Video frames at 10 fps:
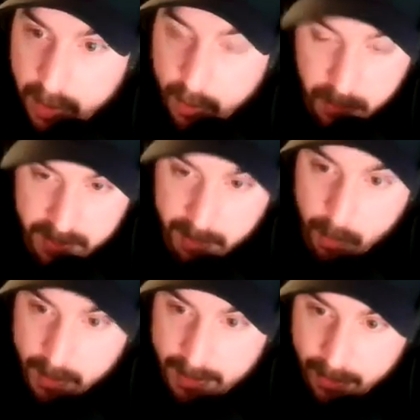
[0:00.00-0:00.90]
or
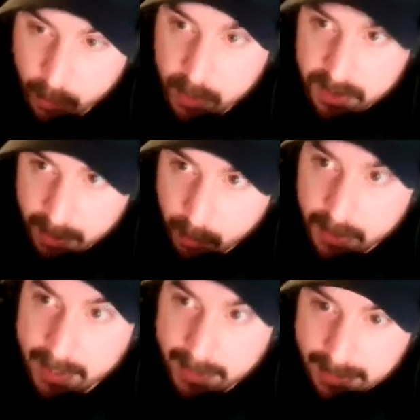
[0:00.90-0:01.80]
someone like
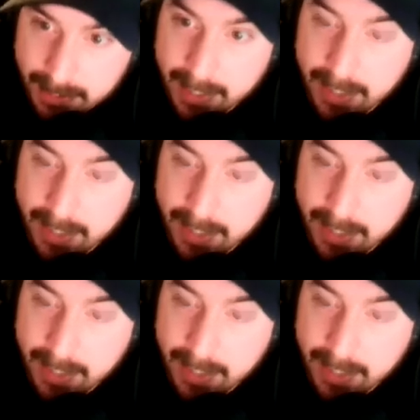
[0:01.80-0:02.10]
that